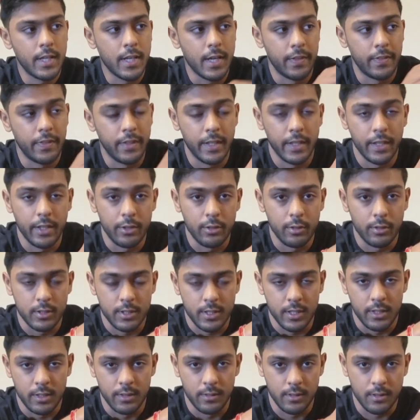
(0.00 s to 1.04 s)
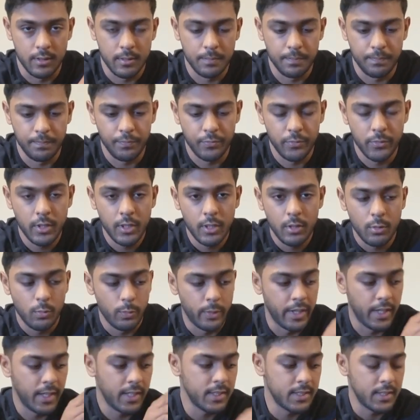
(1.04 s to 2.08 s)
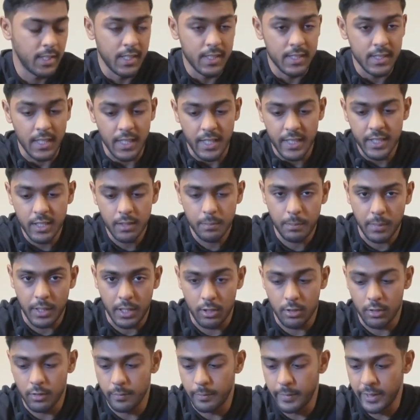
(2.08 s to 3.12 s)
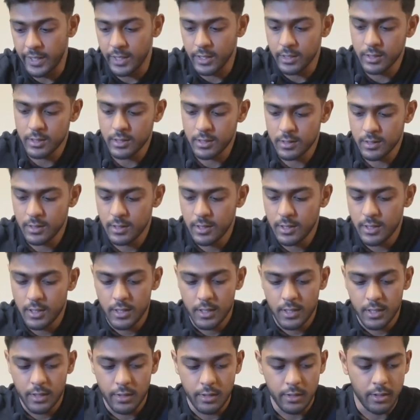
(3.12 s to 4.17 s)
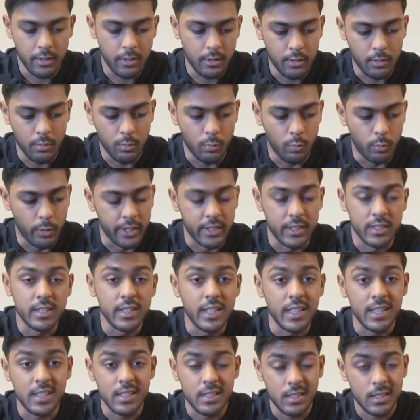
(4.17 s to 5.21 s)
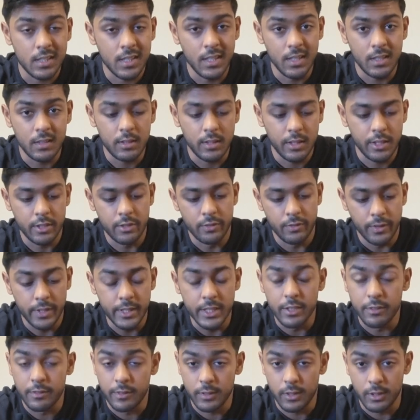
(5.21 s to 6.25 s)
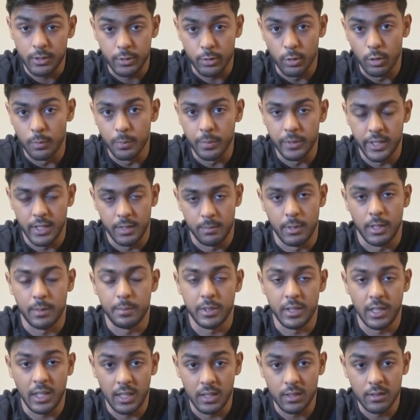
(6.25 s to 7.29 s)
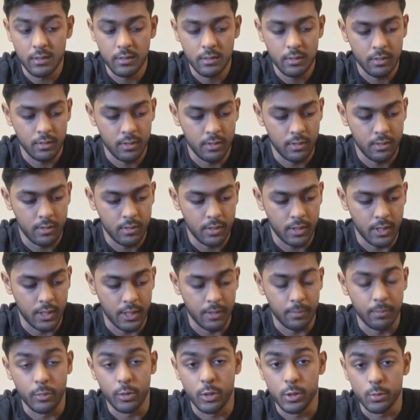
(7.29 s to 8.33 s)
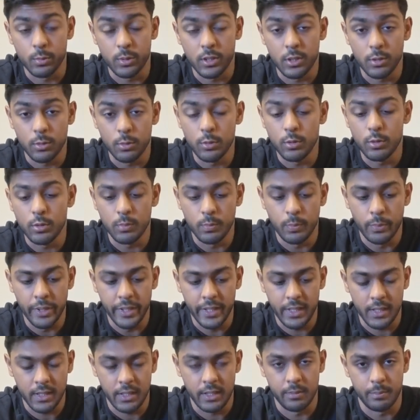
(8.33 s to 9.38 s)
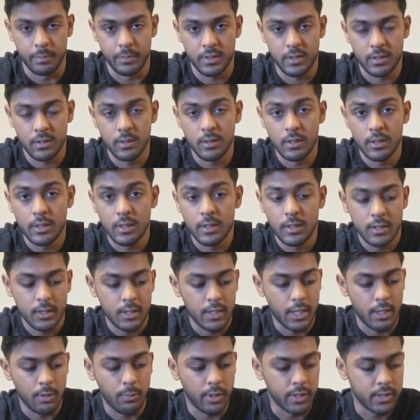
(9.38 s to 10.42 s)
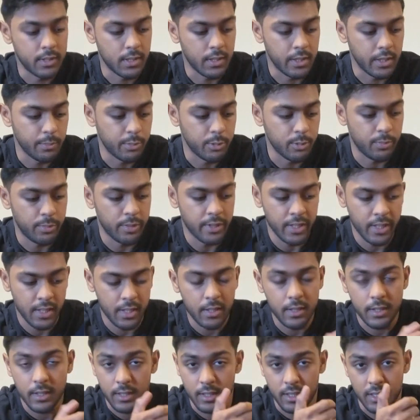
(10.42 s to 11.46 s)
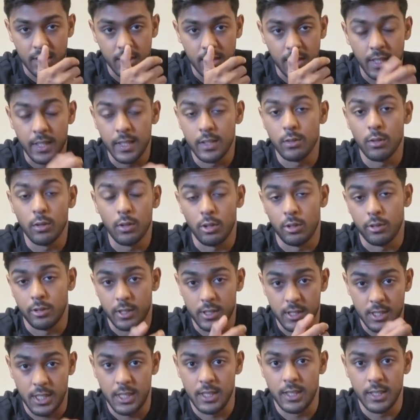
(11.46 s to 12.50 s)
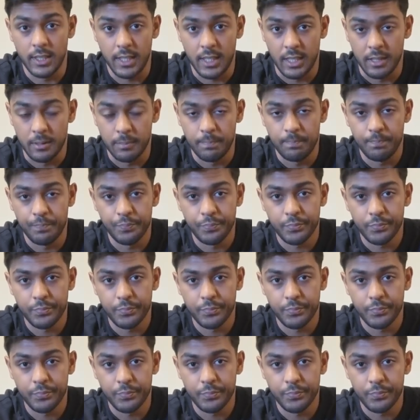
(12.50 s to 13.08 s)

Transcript: And there are your cells. Whereas these other power banks, once they seal, it is very difficult to open them up again. Because when you do, you break clips. And once the clips break, they no longer seal again.